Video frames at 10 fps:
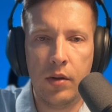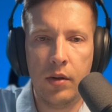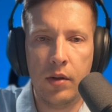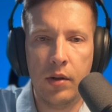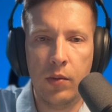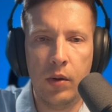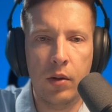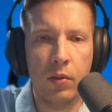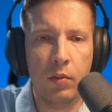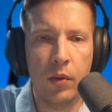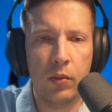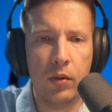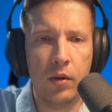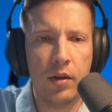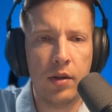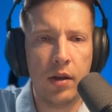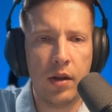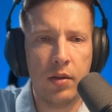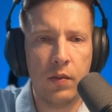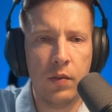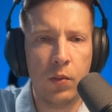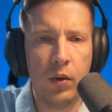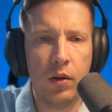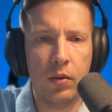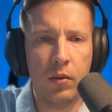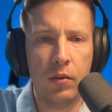in this window. But what is the size of the window?